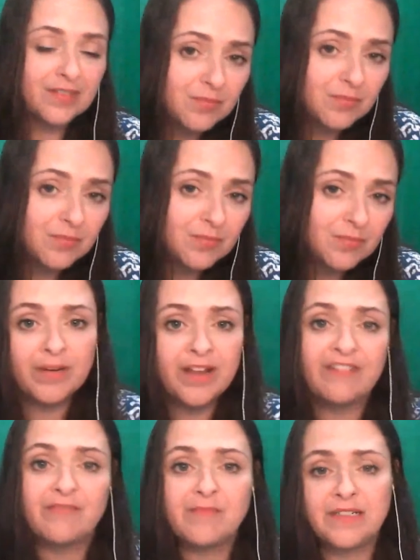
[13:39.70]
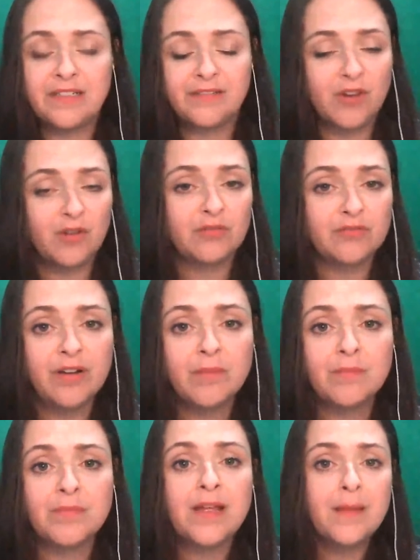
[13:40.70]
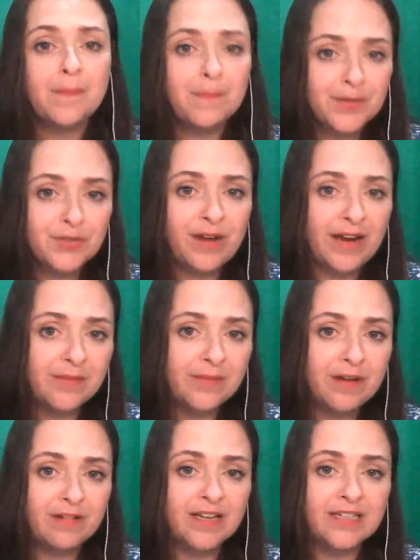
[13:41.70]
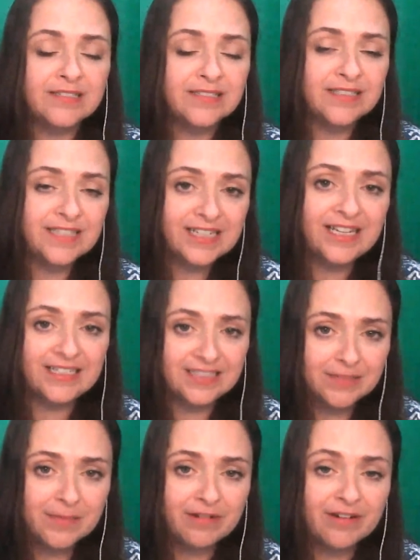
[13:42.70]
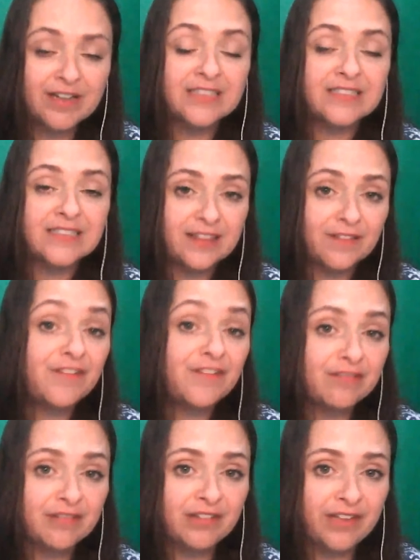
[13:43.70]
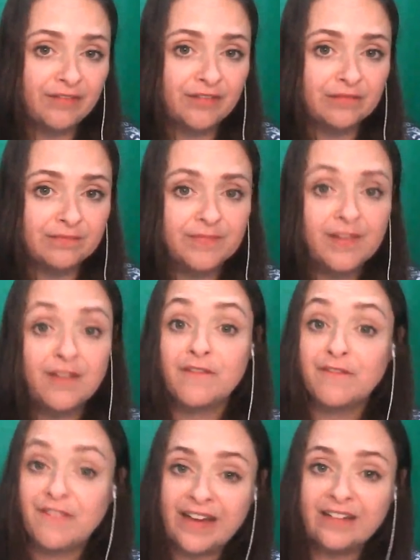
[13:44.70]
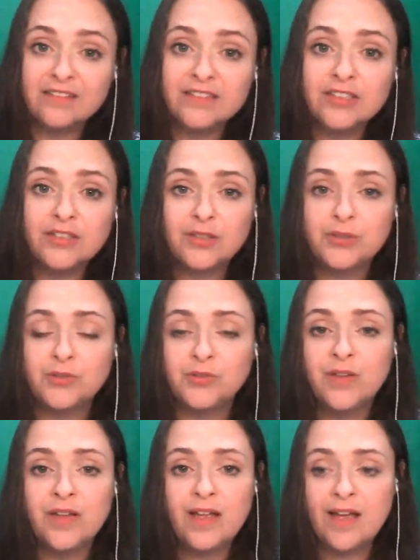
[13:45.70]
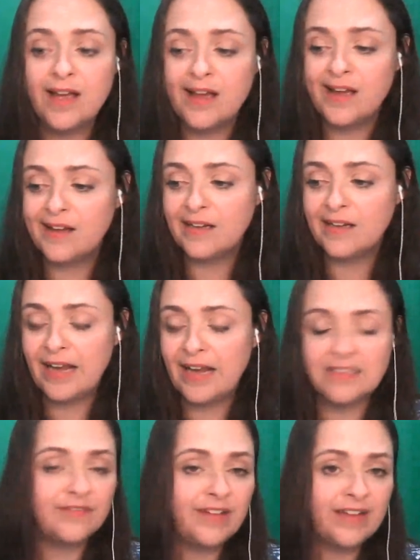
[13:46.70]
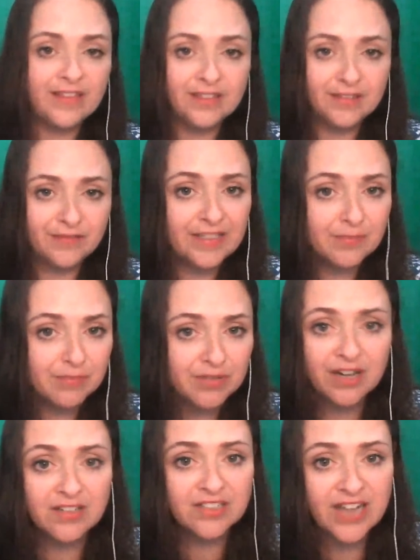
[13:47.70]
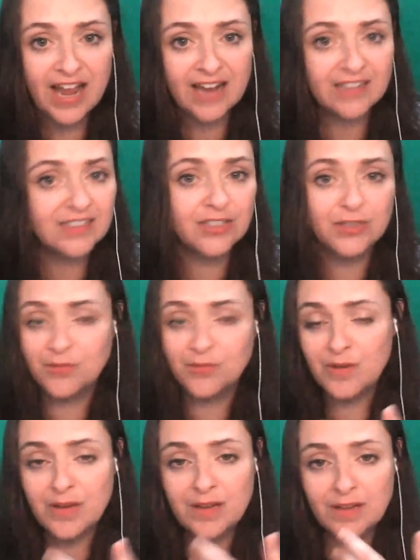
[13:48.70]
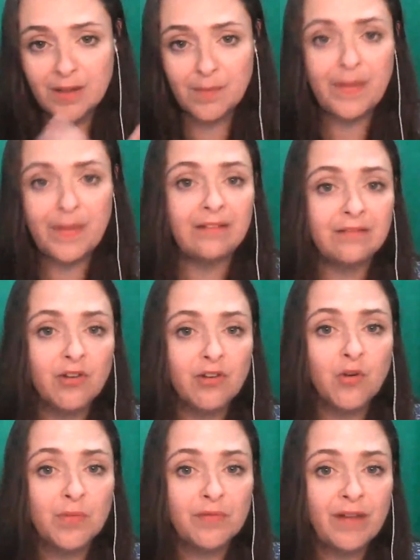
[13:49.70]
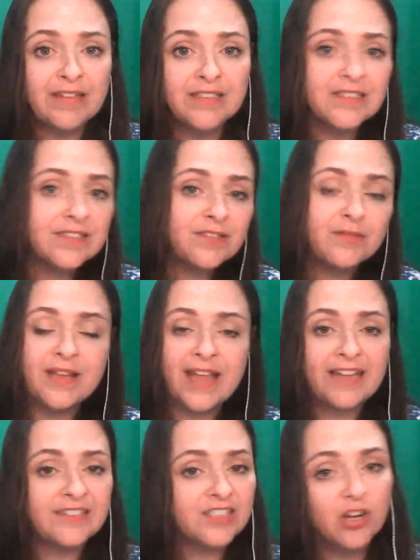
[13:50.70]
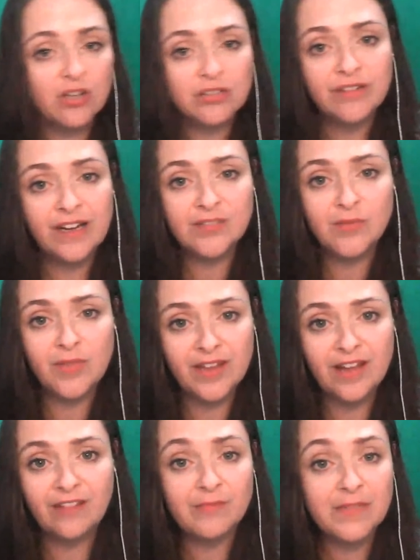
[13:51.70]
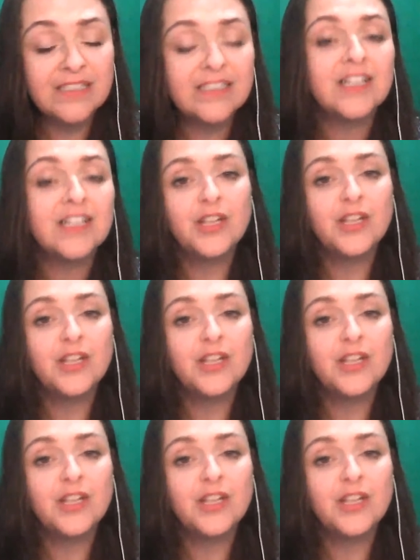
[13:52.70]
the small corrupt government of Donald Trump betrayed Americans and neglected Americans at the federal level, failed to activate the Defense Production Act to compel corporations to engage in contracts with the government